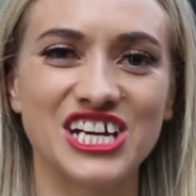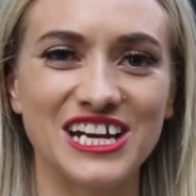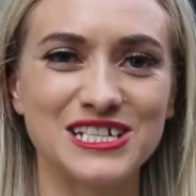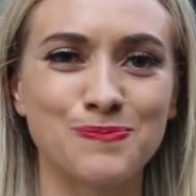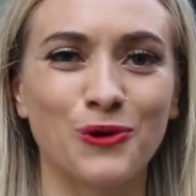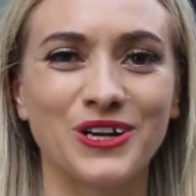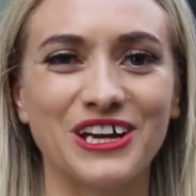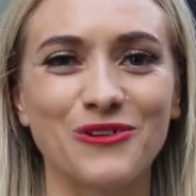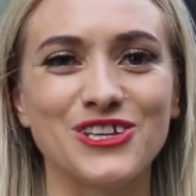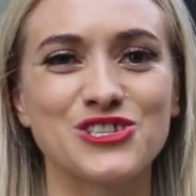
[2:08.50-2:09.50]
Cheese Board
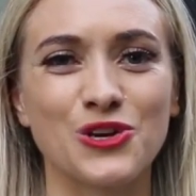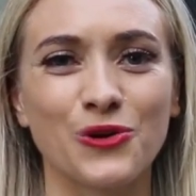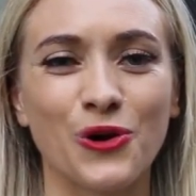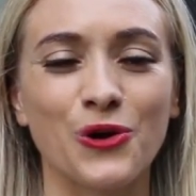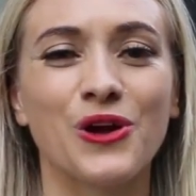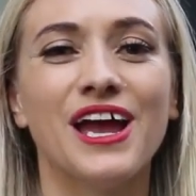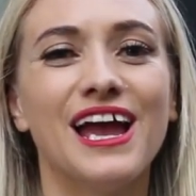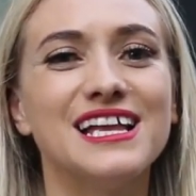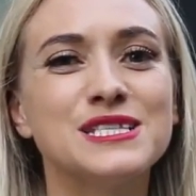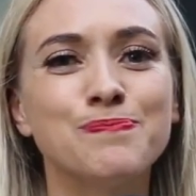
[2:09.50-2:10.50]
here in Soho.
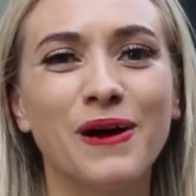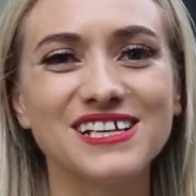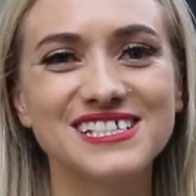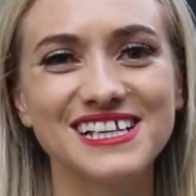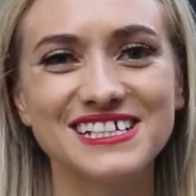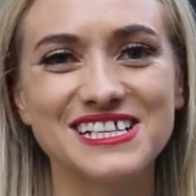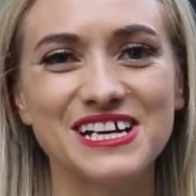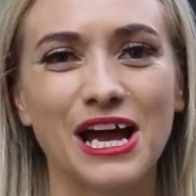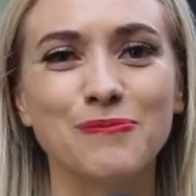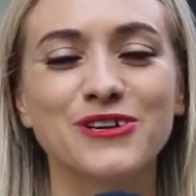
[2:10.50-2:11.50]
It's bustling
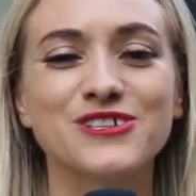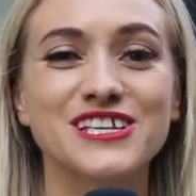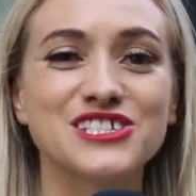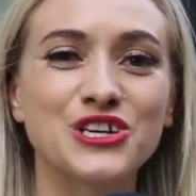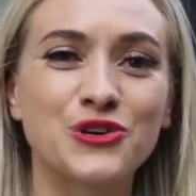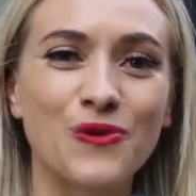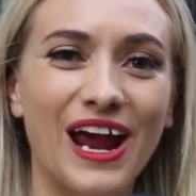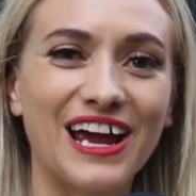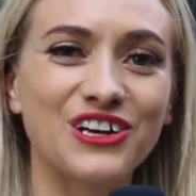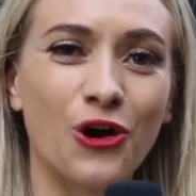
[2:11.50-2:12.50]
tonight because it's the
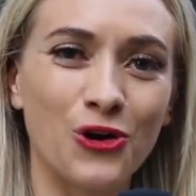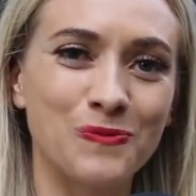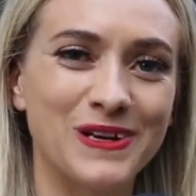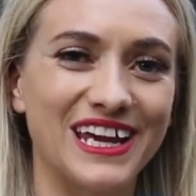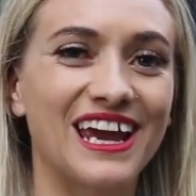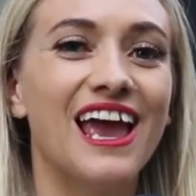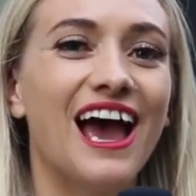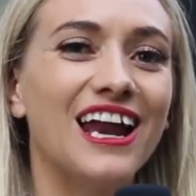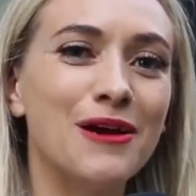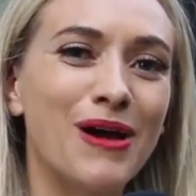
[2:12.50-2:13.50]
grand opening,
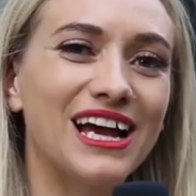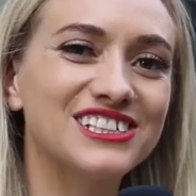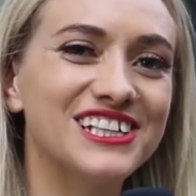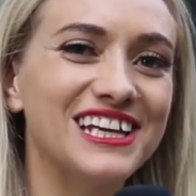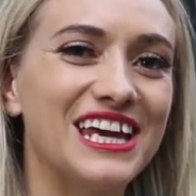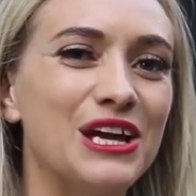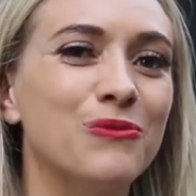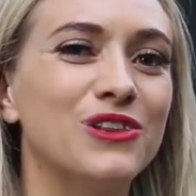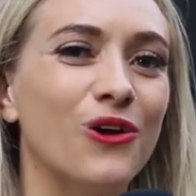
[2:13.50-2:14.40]
and I'm actually here with